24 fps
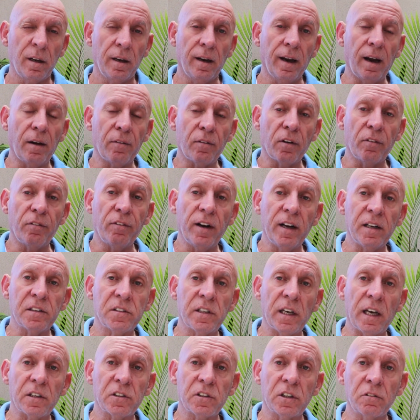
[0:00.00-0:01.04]
Have a
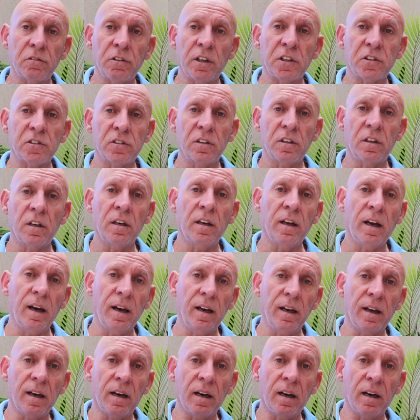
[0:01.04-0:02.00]
fantastic rest of the day,